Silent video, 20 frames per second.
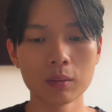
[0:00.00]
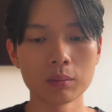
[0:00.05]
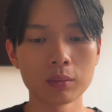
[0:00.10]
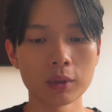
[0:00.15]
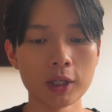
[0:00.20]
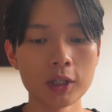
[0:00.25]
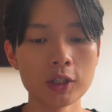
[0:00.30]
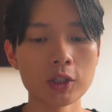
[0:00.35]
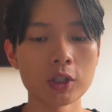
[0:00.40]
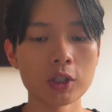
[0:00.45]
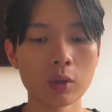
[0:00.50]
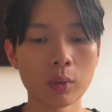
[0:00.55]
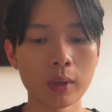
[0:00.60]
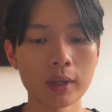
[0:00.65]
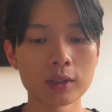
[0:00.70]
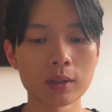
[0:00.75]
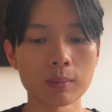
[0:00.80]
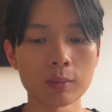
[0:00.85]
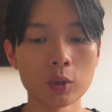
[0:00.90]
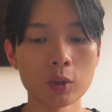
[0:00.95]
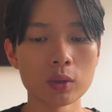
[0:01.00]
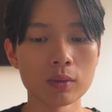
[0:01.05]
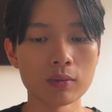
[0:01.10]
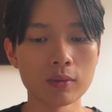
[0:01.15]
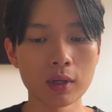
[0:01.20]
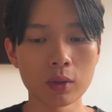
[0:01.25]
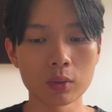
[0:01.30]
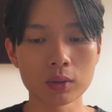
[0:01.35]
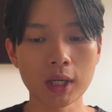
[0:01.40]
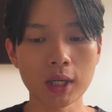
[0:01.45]
Please generate some YouTube
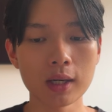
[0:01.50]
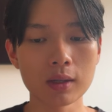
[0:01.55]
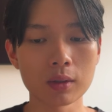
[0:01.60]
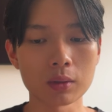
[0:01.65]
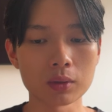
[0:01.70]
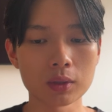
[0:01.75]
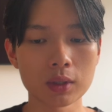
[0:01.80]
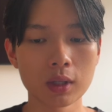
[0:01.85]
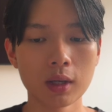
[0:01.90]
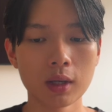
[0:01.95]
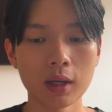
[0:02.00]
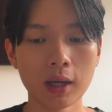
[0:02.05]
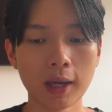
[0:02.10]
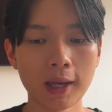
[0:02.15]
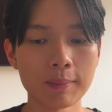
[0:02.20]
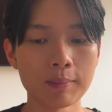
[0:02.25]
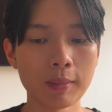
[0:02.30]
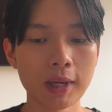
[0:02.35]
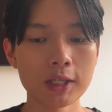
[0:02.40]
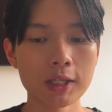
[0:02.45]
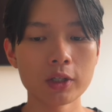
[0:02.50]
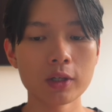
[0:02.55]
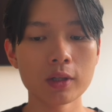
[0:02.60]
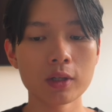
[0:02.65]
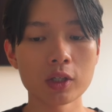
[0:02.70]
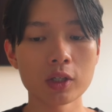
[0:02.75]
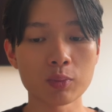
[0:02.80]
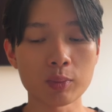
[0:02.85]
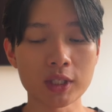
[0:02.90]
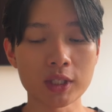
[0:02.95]
video titles and mention
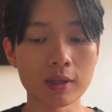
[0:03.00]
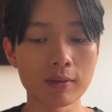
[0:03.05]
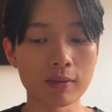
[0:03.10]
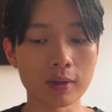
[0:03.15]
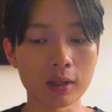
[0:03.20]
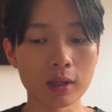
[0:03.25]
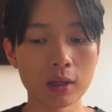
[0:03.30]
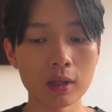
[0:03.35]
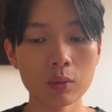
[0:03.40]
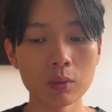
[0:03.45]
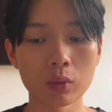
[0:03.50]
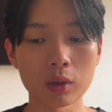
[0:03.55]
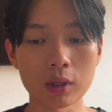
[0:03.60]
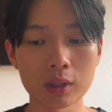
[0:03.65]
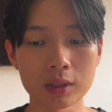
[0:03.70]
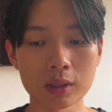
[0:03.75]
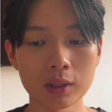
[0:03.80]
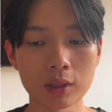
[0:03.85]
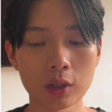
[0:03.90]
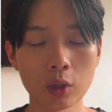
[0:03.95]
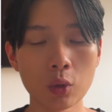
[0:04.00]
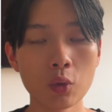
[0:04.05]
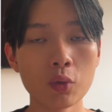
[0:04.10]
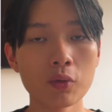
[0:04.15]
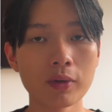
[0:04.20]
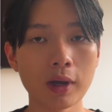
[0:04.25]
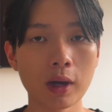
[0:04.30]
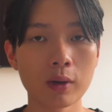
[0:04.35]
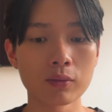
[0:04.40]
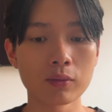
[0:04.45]
the specific keywords you
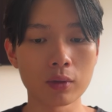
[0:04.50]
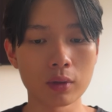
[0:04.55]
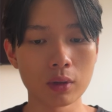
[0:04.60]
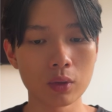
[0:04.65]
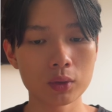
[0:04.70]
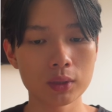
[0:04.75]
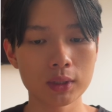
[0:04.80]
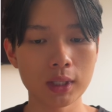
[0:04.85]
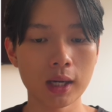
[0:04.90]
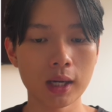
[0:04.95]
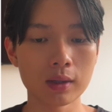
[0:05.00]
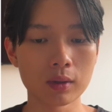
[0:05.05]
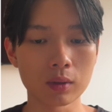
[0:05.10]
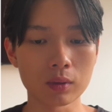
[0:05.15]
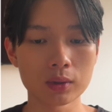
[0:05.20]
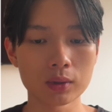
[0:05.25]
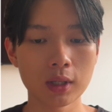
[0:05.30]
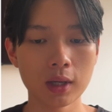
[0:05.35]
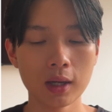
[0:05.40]
found for those titles,